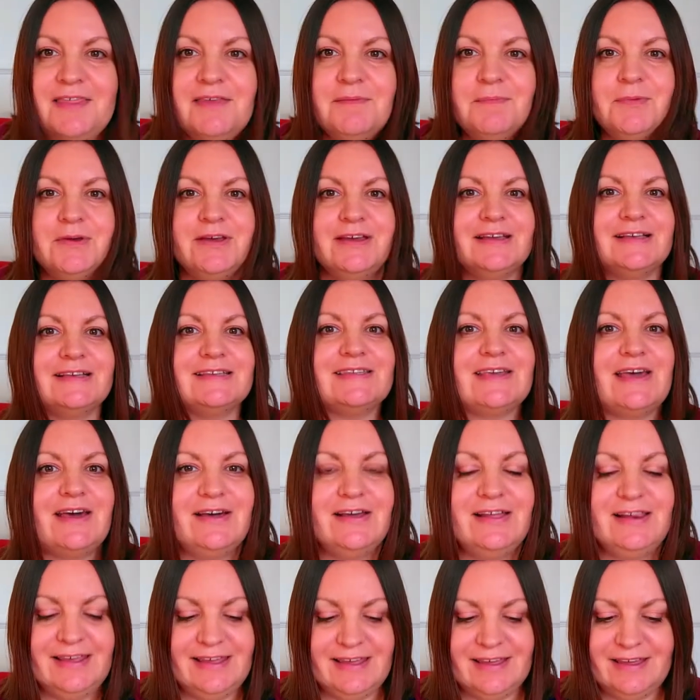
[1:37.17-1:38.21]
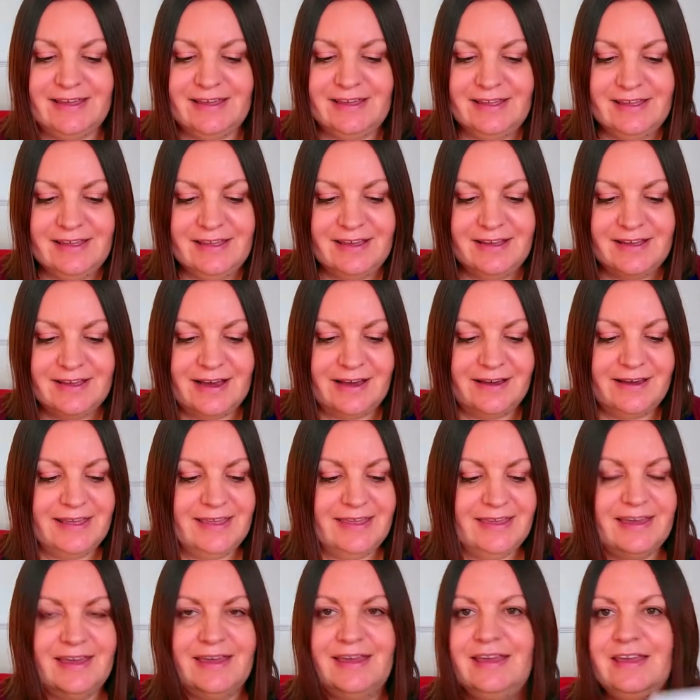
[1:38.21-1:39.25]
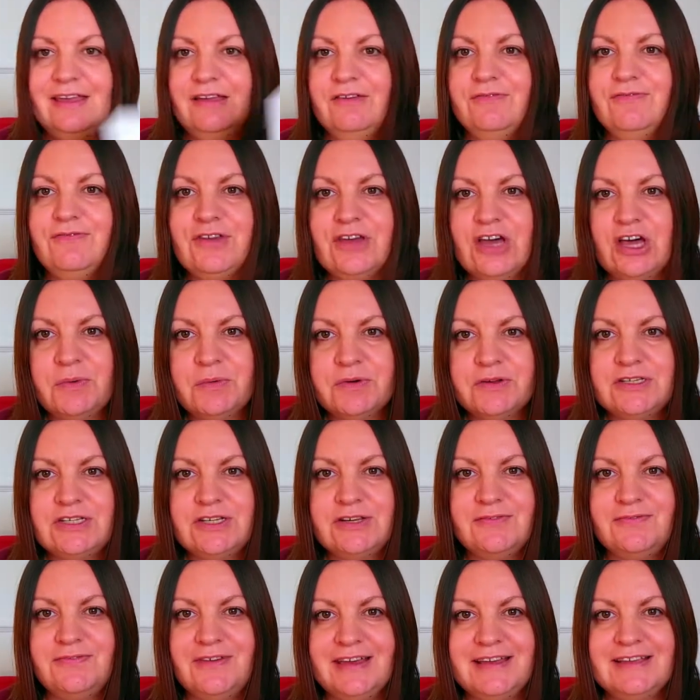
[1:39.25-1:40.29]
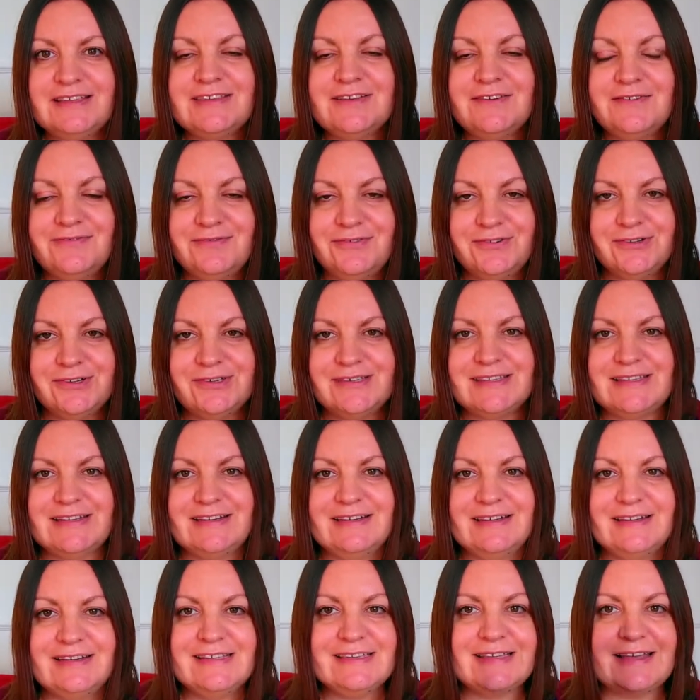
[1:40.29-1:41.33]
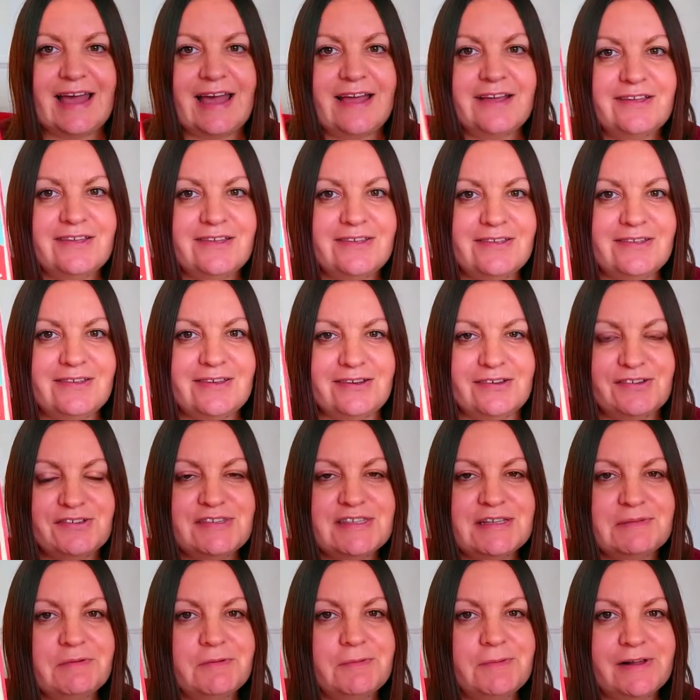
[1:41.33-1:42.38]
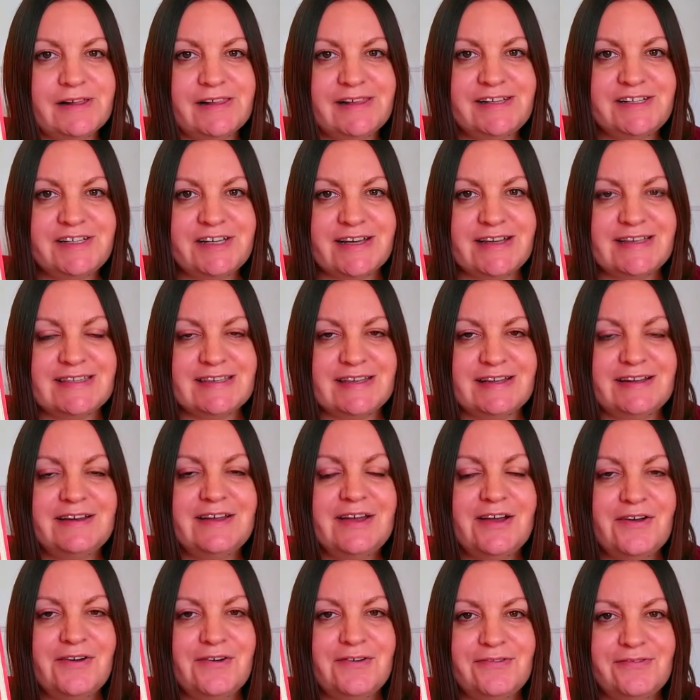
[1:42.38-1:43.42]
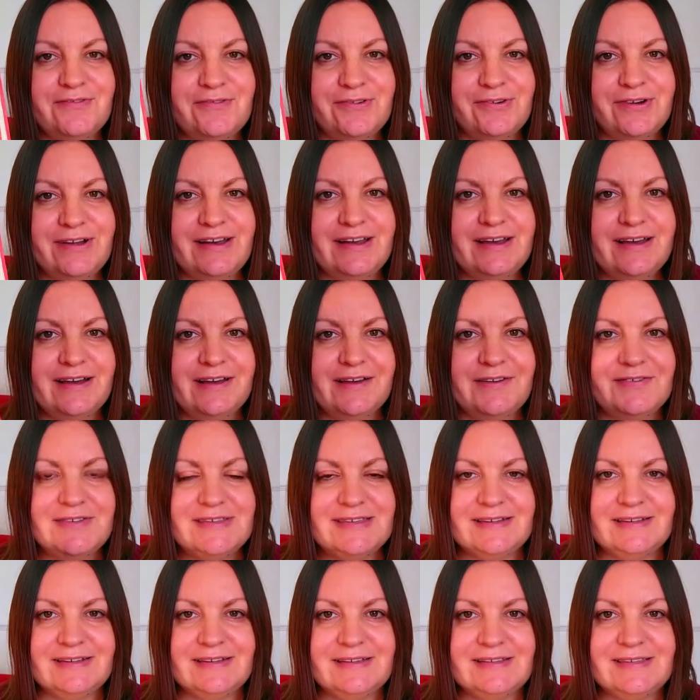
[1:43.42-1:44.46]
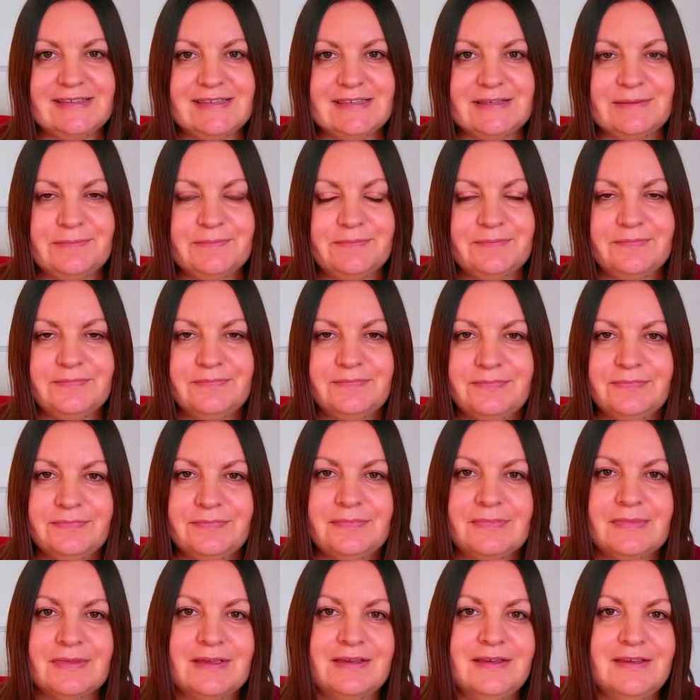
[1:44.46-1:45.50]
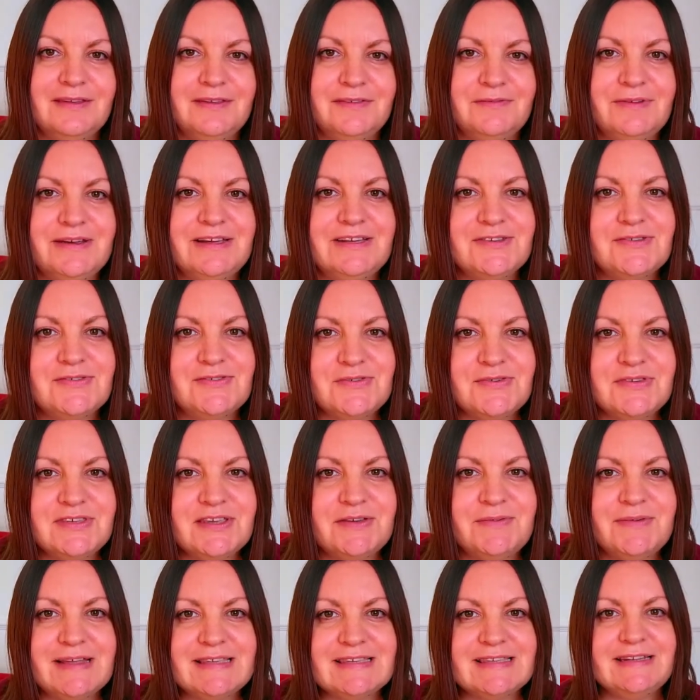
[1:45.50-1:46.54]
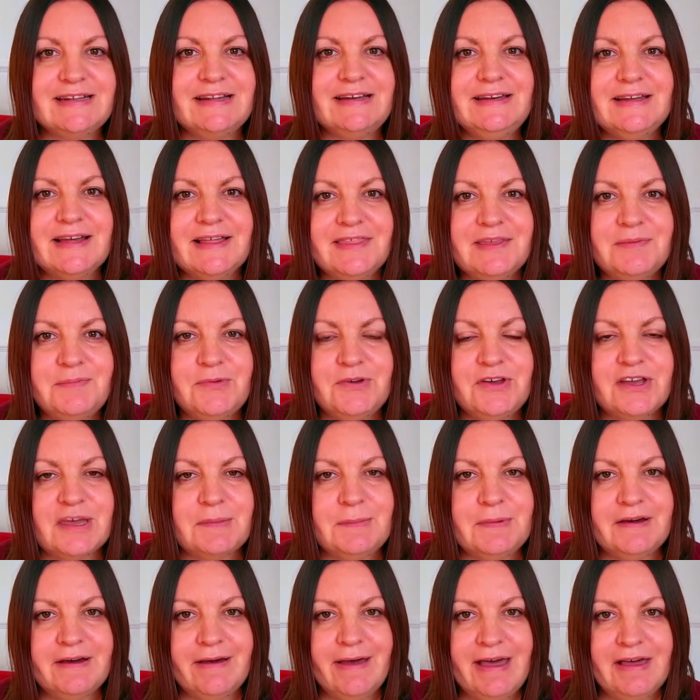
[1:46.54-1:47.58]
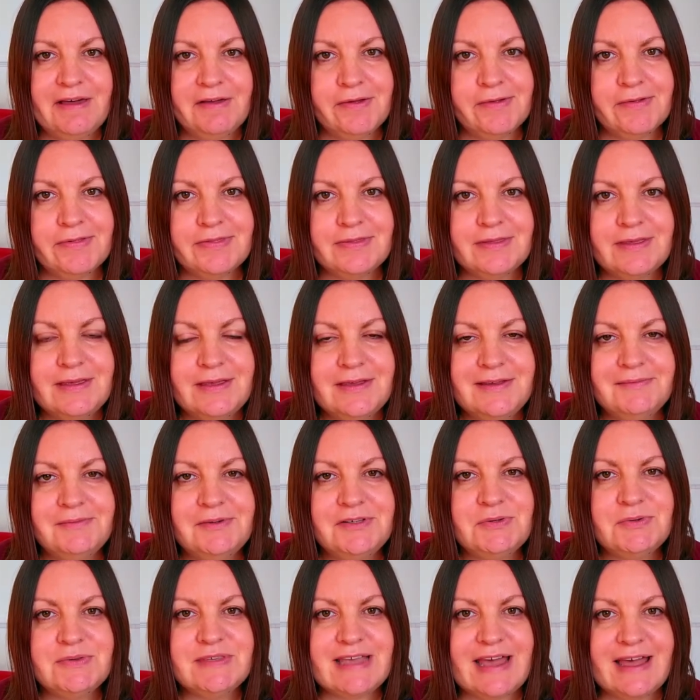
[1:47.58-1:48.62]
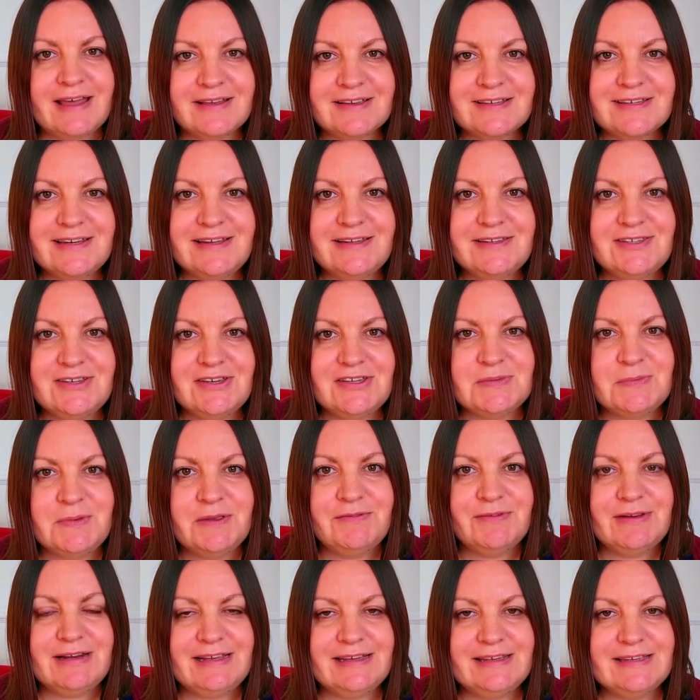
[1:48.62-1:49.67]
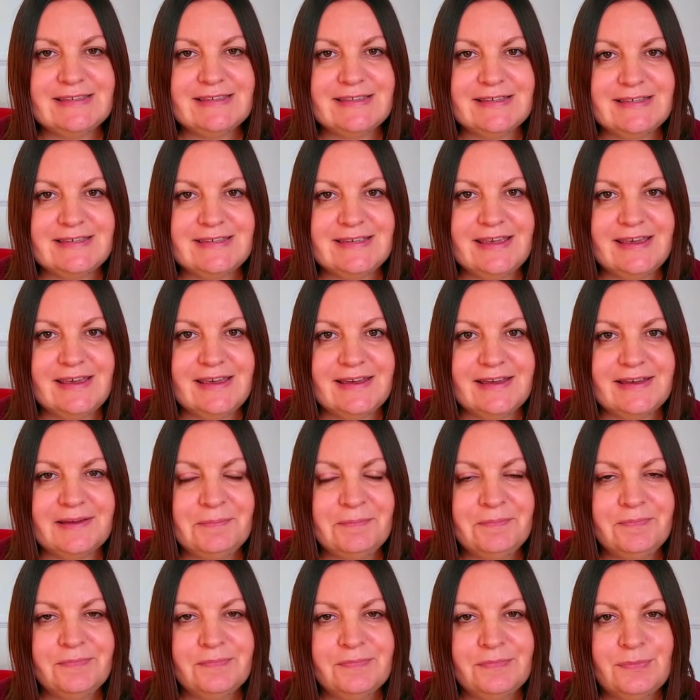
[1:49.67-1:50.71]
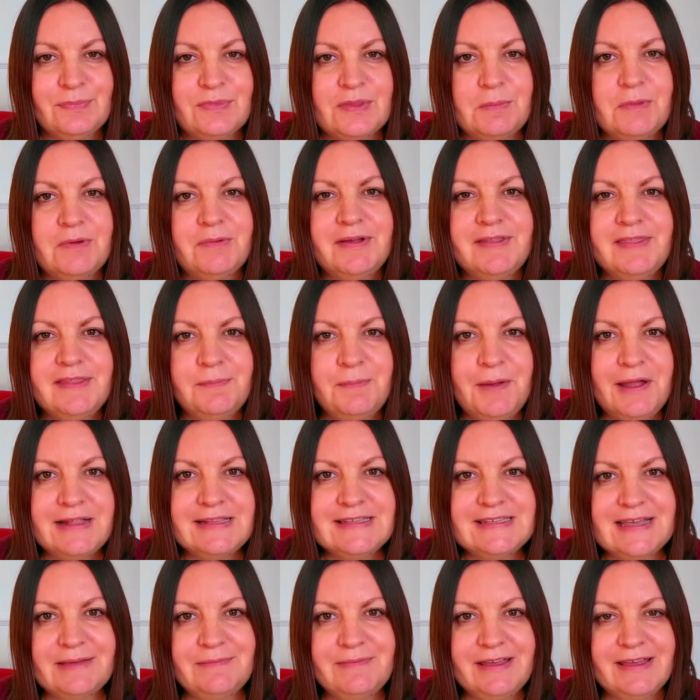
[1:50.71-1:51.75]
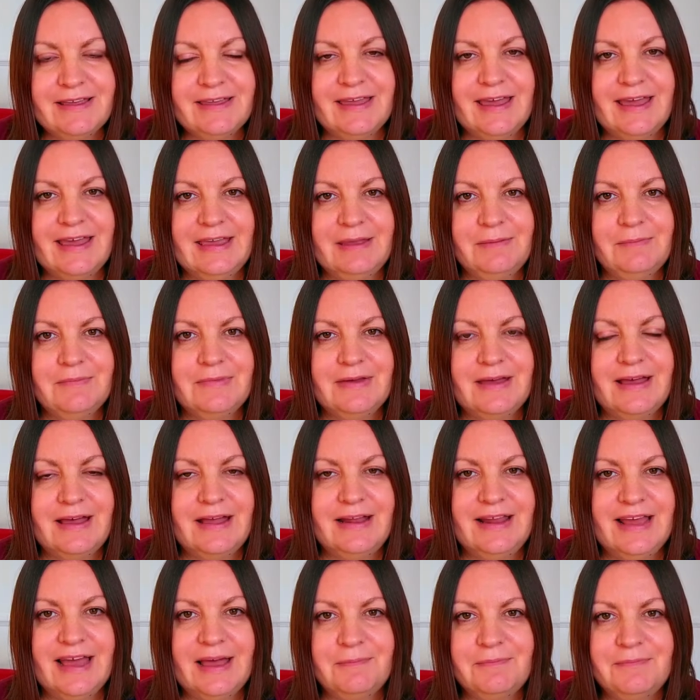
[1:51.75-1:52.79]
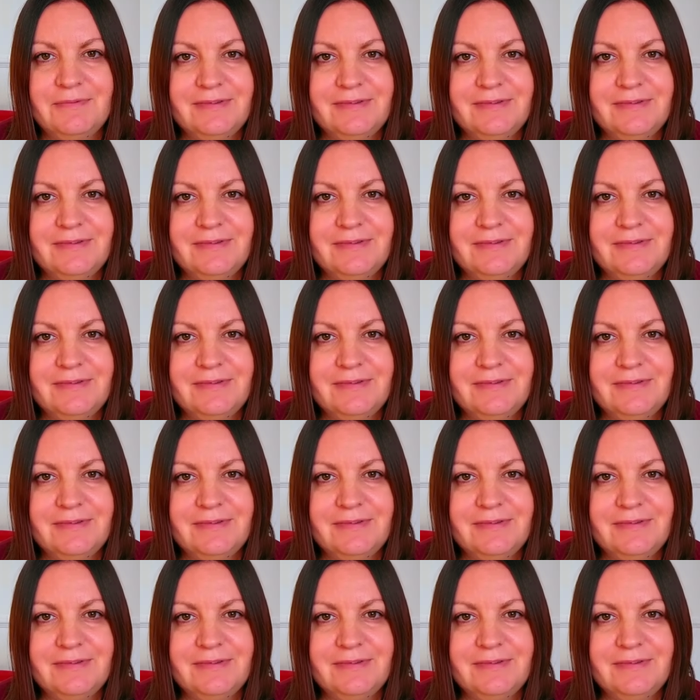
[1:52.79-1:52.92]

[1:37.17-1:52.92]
other books earlier. I gave Girl Wash Your Face 4 stars and Girl Stop Apologizing 4.5 stars. Rachel's also written another book about health, which was actually due to be released this year. But when the pandemic came and